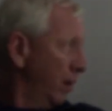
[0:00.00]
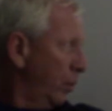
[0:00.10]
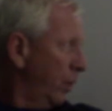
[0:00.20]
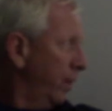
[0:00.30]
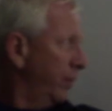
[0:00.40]

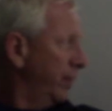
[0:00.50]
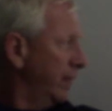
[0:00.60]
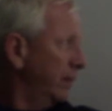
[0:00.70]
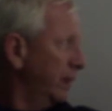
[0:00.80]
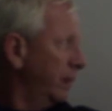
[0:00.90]
One of the
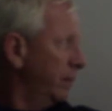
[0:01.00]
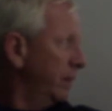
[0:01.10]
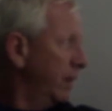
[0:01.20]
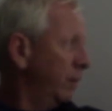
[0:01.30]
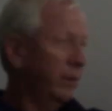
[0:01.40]
things that can be
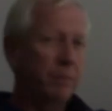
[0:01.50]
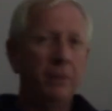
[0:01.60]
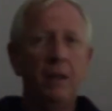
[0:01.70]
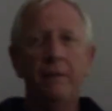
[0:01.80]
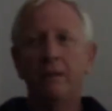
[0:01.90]
done with the
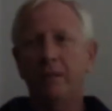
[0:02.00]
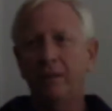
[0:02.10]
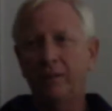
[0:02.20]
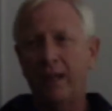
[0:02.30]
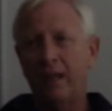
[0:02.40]
plumbing on
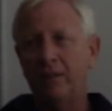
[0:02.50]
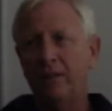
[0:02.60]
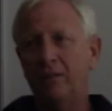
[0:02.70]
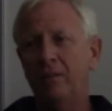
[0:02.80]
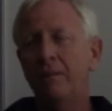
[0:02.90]
this house
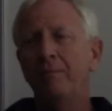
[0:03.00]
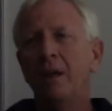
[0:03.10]
is